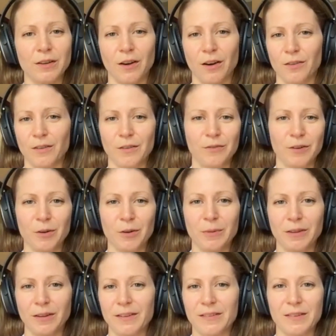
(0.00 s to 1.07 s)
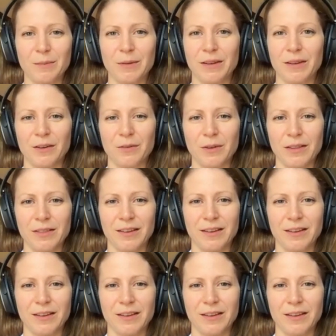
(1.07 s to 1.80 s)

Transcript: heart rate variabilities to begin with,